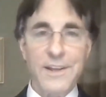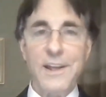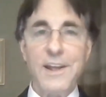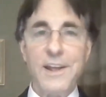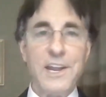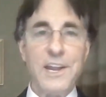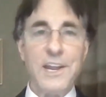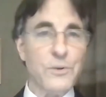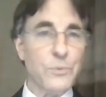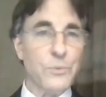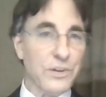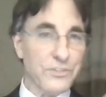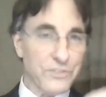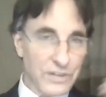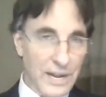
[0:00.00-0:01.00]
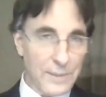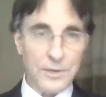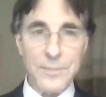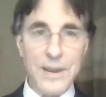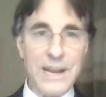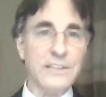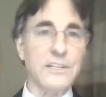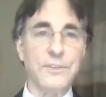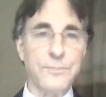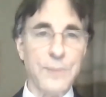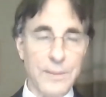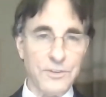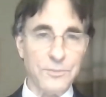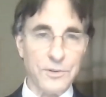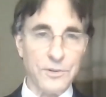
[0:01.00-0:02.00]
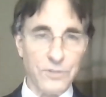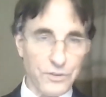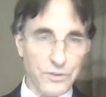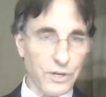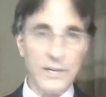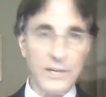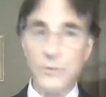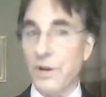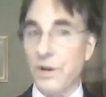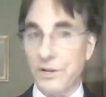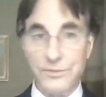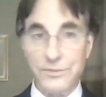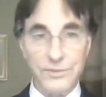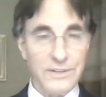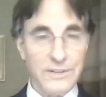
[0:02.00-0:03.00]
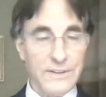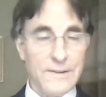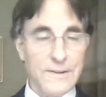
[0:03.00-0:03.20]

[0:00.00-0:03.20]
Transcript: He wasn't able to make the, the payments because he thought he was.